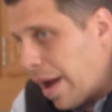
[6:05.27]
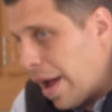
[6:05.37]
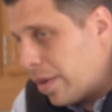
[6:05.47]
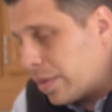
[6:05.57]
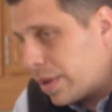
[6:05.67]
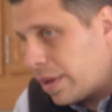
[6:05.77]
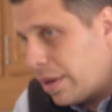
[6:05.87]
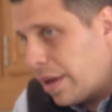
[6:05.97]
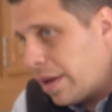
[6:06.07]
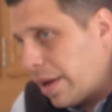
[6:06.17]

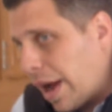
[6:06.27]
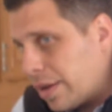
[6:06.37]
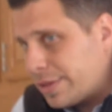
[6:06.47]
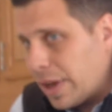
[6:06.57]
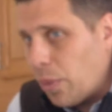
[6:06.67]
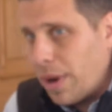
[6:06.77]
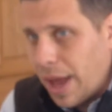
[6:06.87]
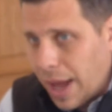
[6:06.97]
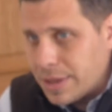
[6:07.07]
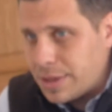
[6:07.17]
I don't say one
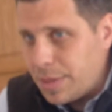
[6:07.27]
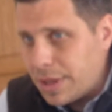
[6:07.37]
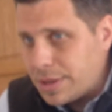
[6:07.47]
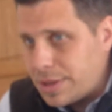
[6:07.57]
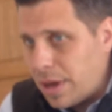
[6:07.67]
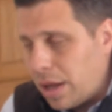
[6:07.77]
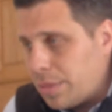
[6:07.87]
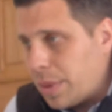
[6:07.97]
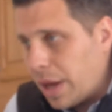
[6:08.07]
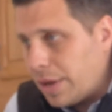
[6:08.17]
has to be
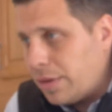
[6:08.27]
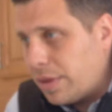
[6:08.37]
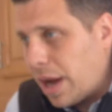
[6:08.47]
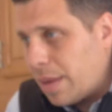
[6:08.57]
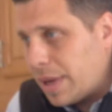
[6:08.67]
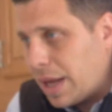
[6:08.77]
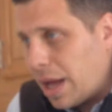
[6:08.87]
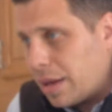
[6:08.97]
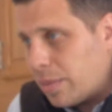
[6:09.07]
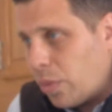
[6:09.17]
installed, but I do comment
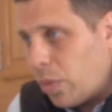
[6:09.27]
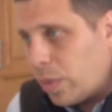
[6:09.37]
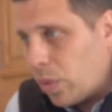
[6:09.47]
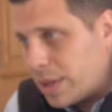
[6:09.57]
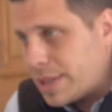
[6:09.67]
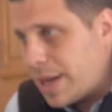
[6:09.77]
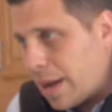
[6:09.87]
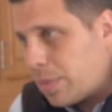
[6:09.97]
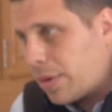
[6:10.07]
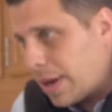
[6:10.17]
on when one's
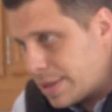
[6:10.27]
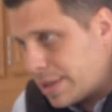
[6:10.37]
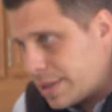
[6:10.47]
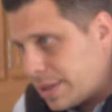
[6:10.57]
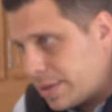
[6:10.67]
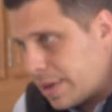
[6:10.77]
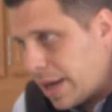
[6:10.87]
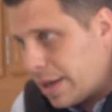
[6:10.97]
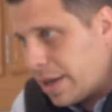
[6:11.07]
not present, okay?